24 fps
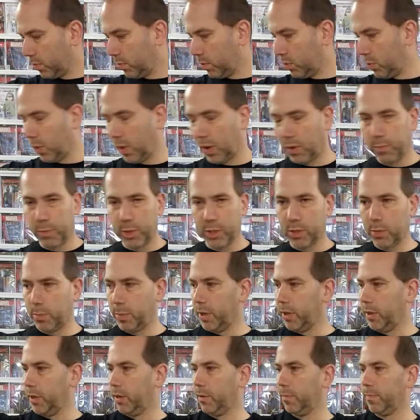12 must have
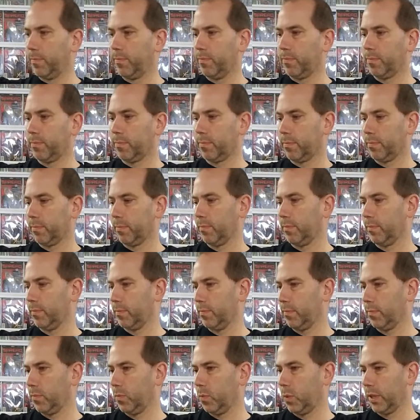been a
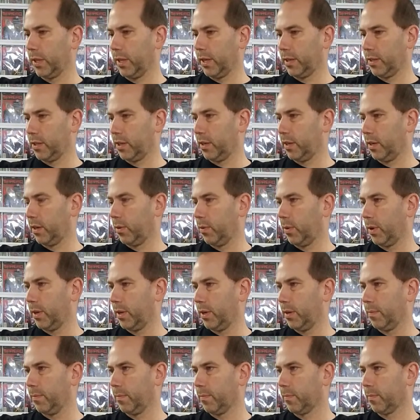one that I sent in
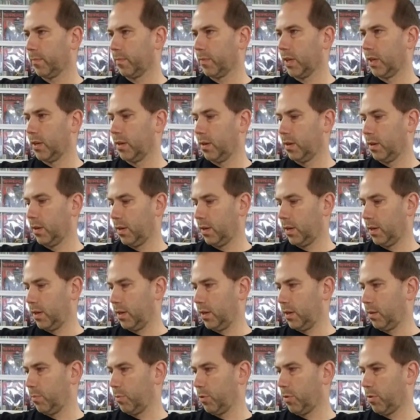already.
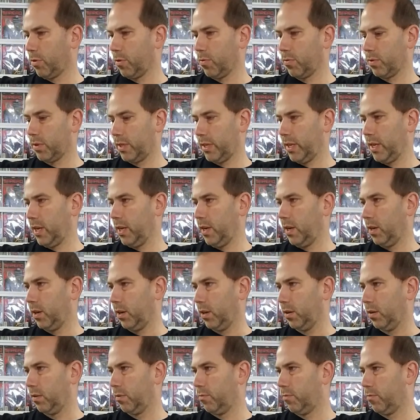Number
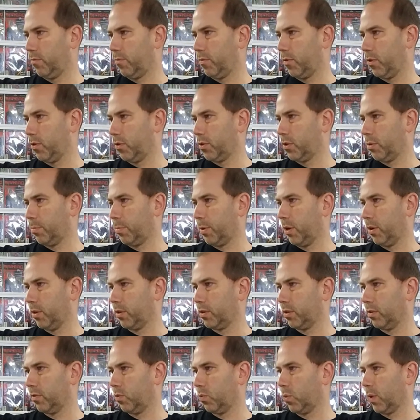13, first
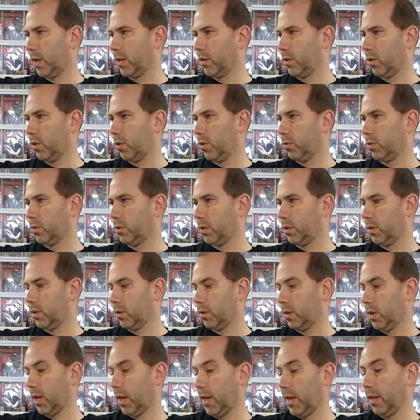appearance of the Red Ghost
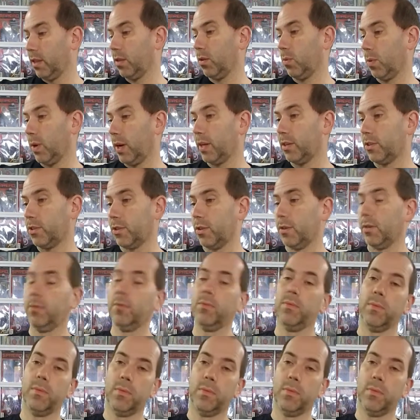and the Watcher.